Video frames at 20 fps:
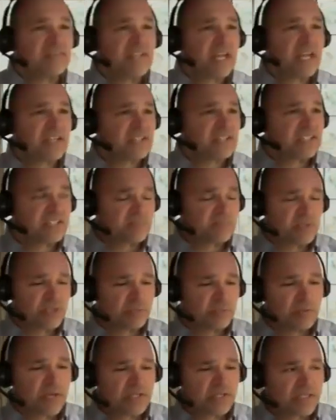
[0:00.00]
Texas, Mr.
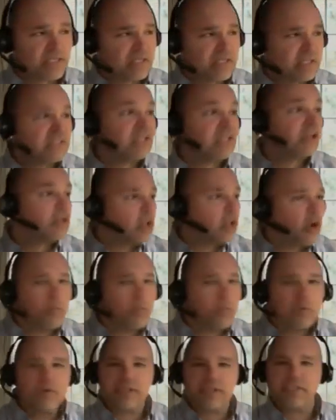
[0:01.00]
President. It's a
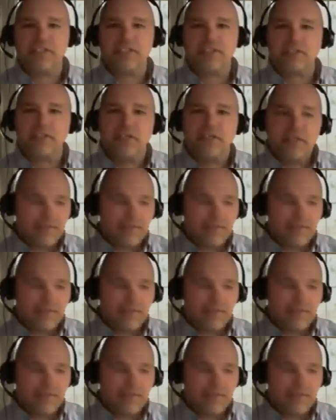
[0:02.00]
global killer.